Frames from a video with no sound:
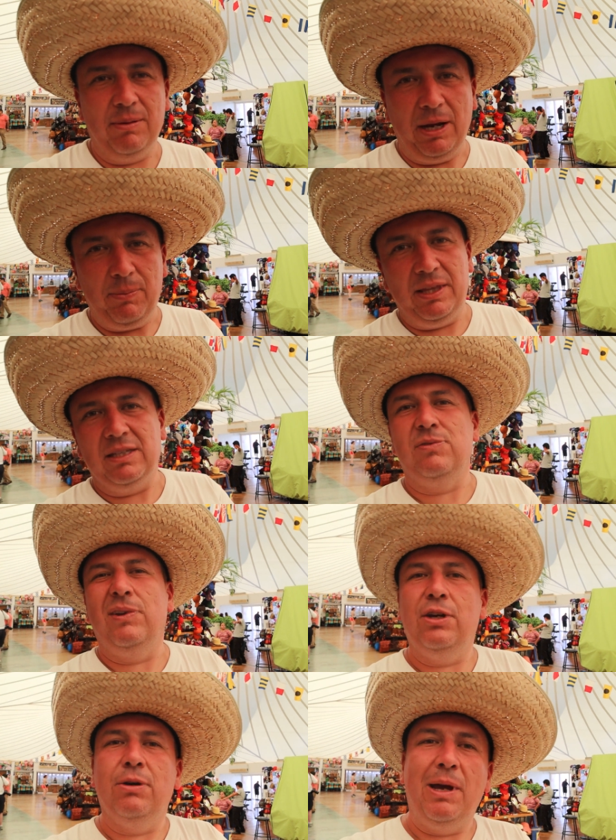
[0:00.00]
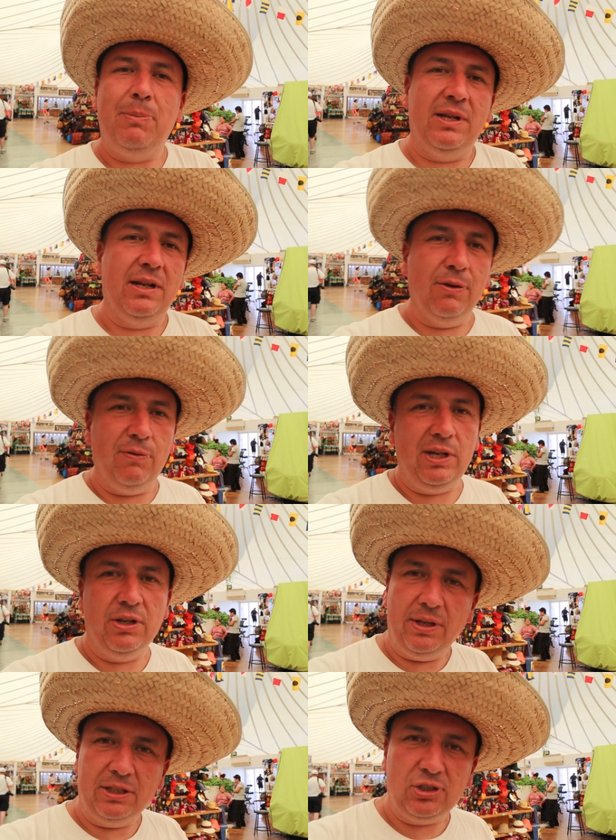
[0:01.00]
It might be this video, it might be another video,
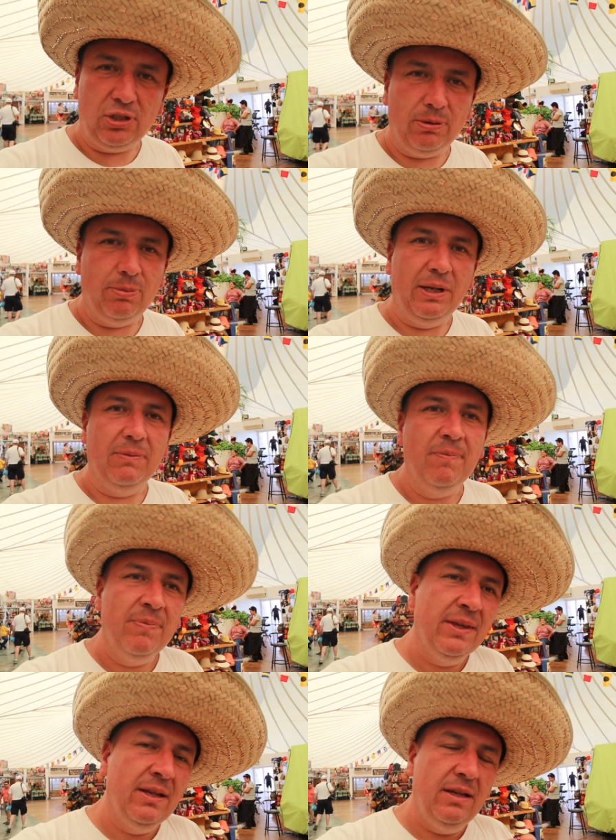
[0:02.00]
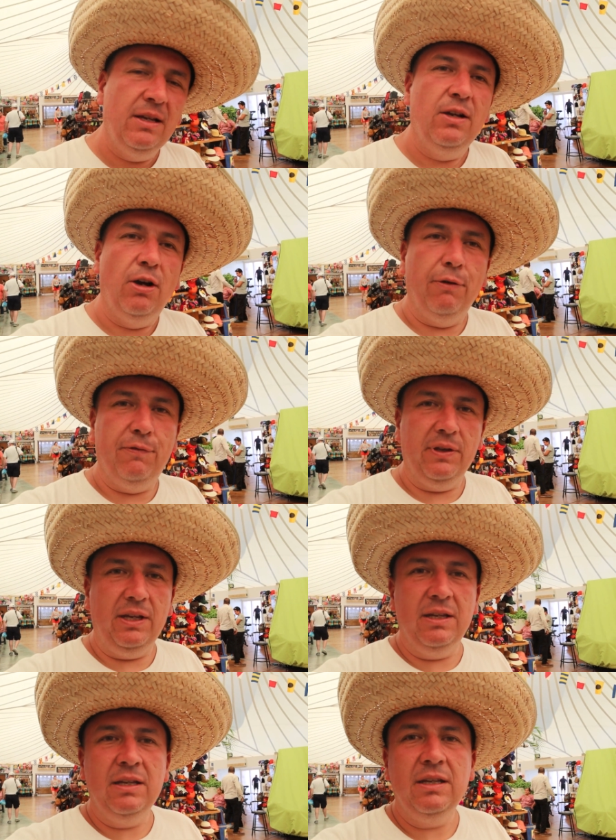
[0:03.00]
I'm not sure, but hopefully
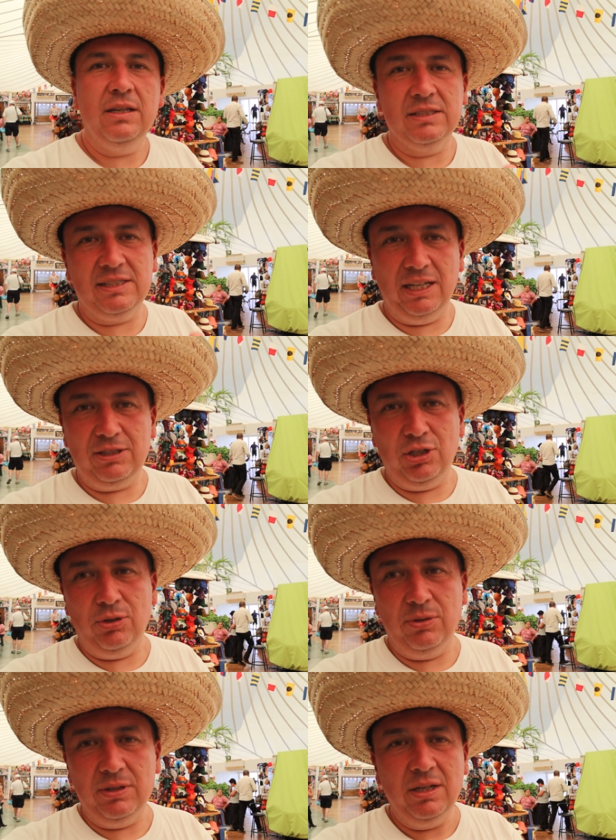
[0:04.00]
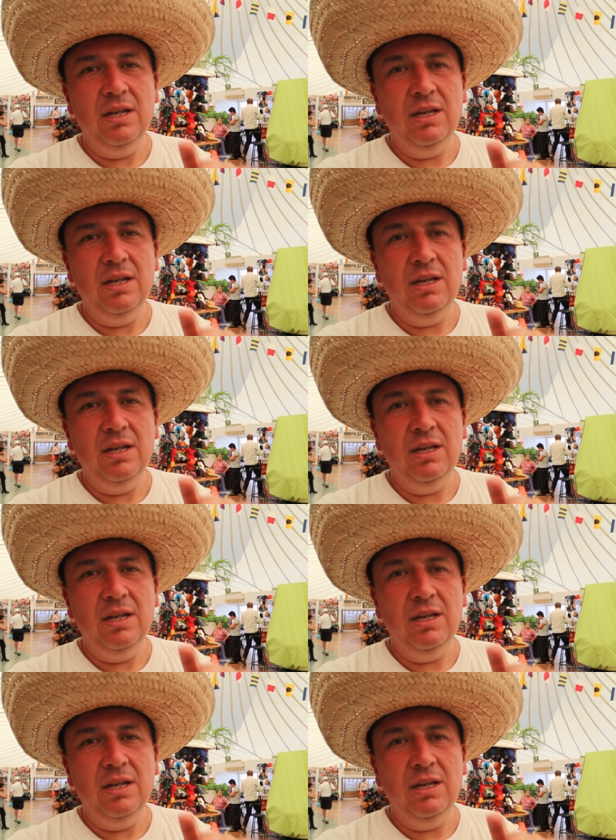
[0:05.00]
you stay tuned.